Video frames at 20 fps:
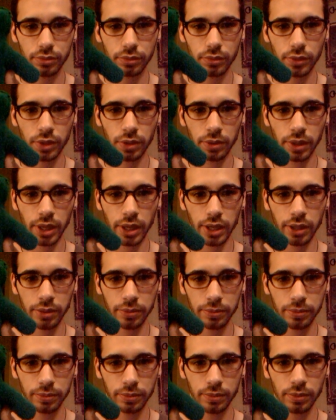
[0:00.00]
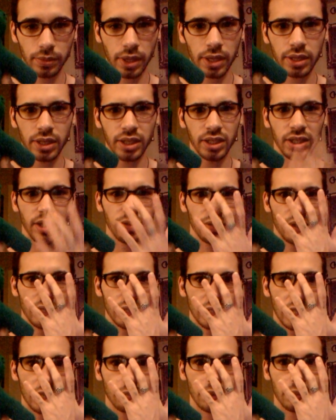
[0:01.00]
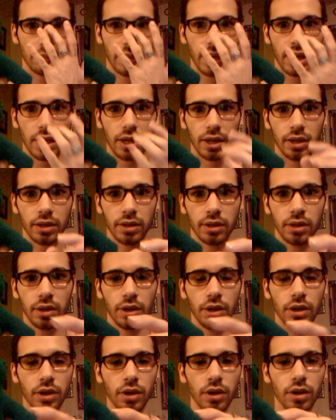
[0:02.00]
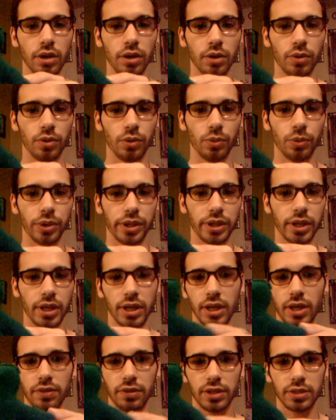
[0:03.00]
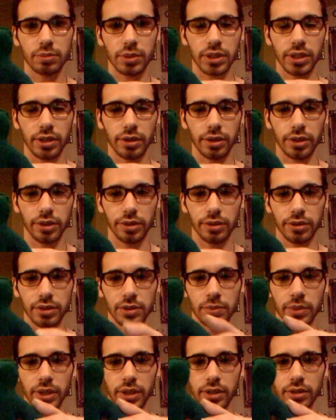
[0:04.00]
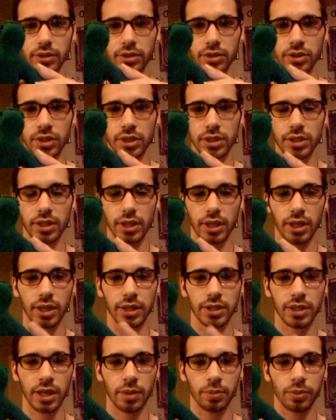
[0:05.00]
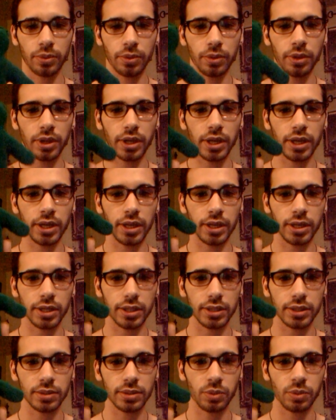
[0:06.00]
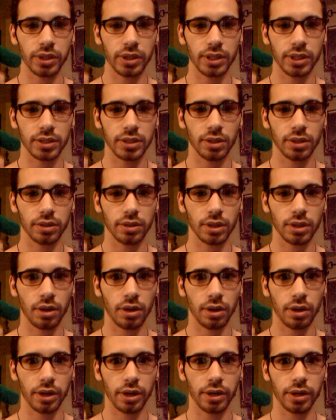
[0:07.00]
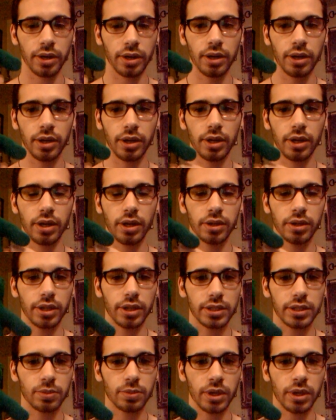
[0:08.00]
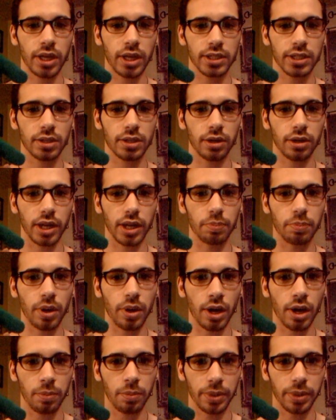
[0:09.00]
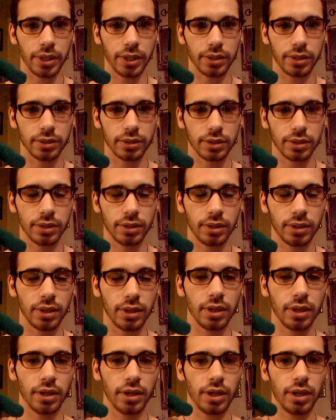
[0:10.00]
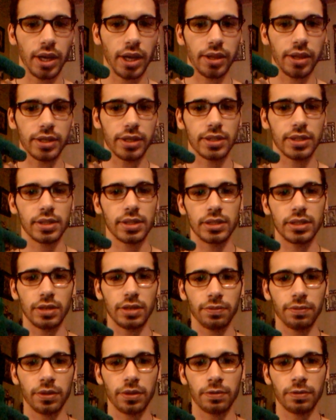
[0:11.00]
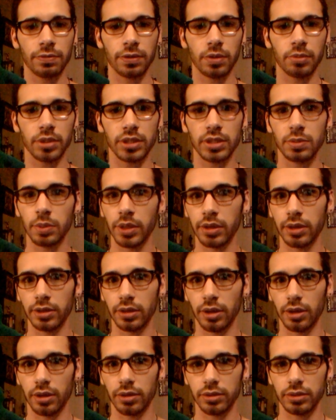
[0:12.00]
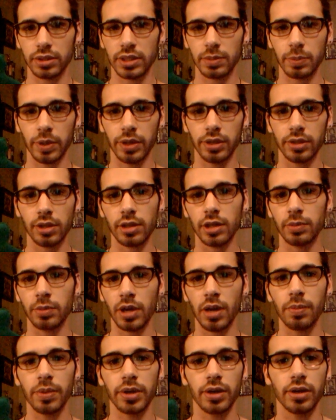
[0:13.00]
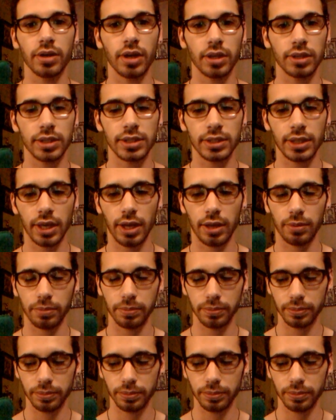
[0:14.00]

Okay, and any of these can be made with any of these materials, but just the example is what these dolls are. This one is called a poppet, and this is different from a spirit doll. Spirit doll and a poppet are not the same.